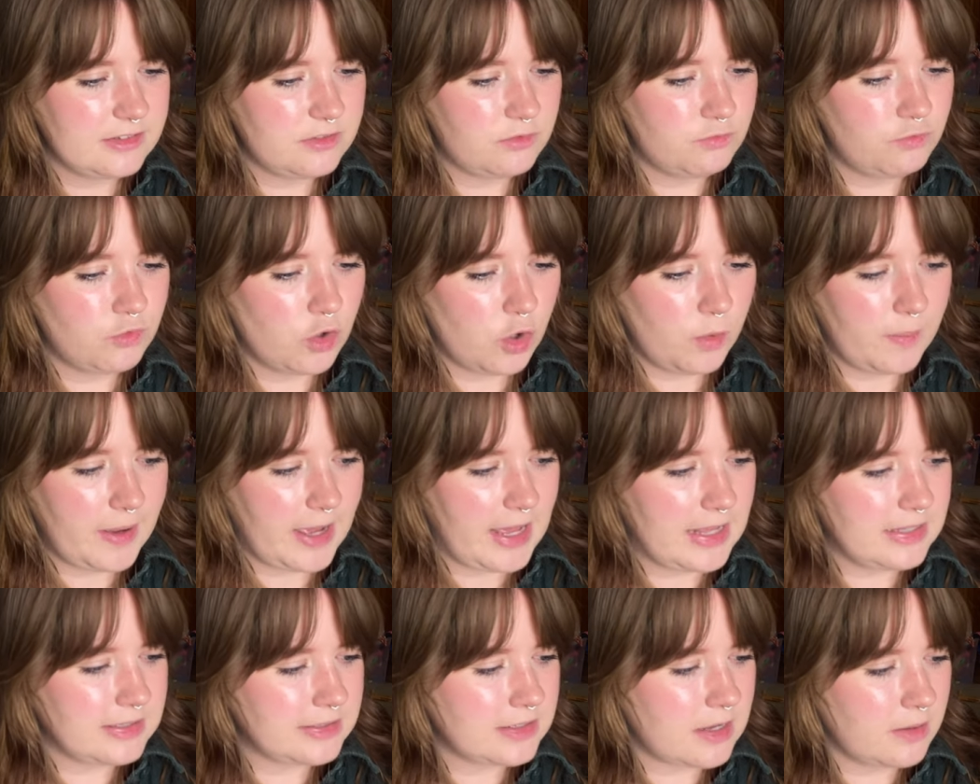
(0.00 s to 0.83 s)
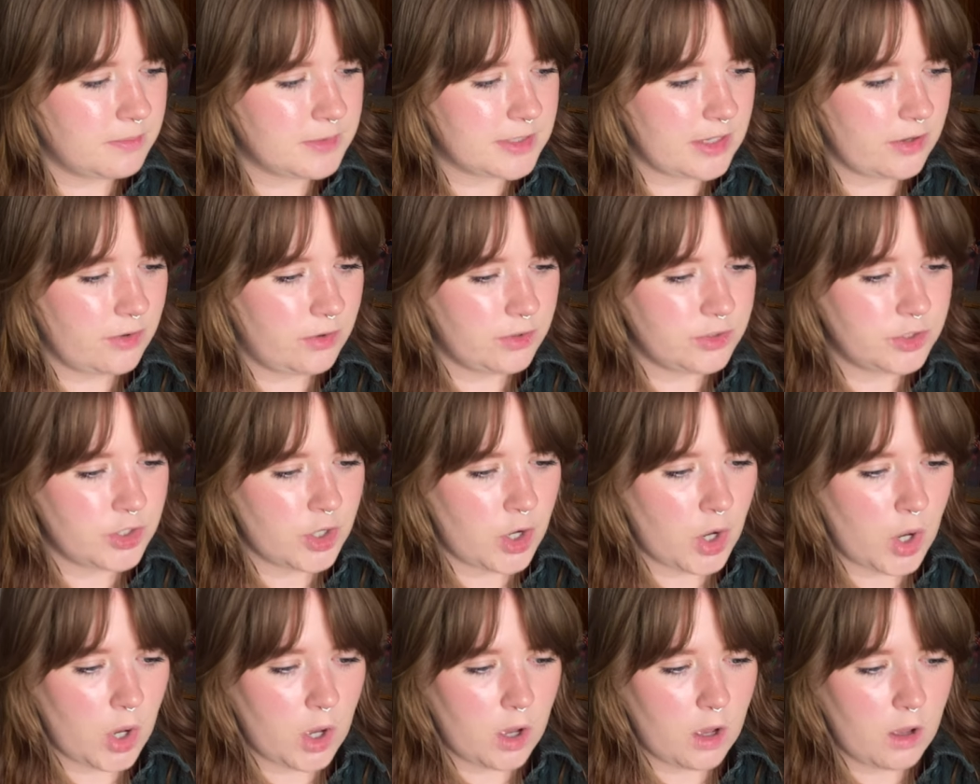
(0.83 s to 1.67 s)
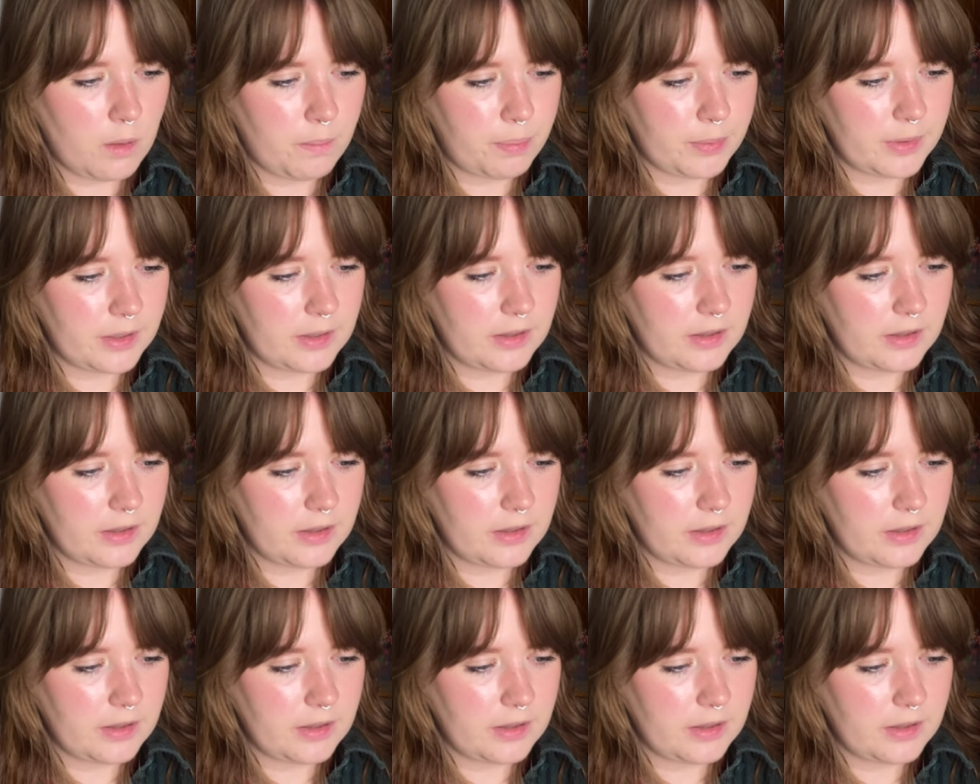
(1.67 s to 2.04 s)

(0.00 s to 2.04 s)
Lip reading: romance comes out on top